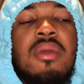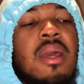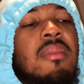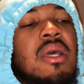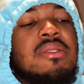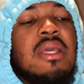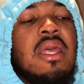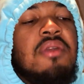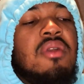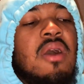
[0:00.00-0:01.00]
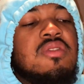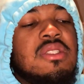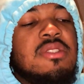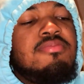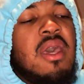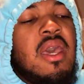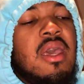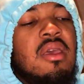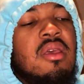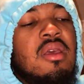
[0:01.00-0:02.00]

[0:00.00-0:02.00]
And I'm not saying every officer is bad.